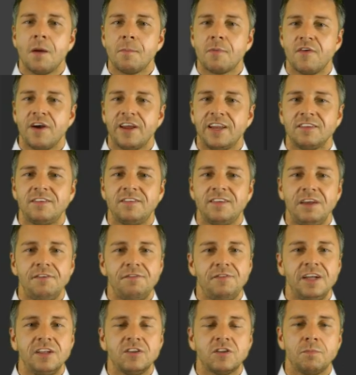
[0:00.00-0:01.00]
providing
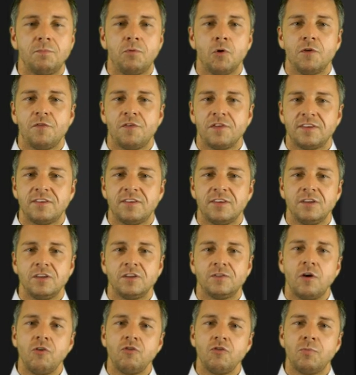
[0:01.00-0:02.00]
safety and support for the city's
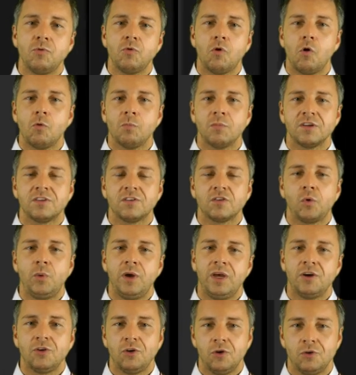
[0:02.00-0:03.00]
vulnerable homeless
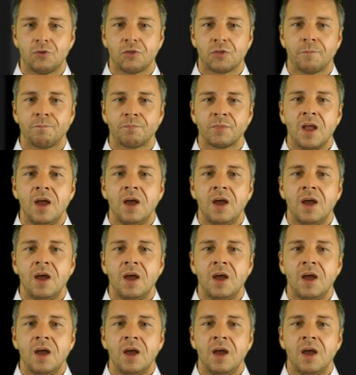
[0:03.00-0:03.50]
queer youth.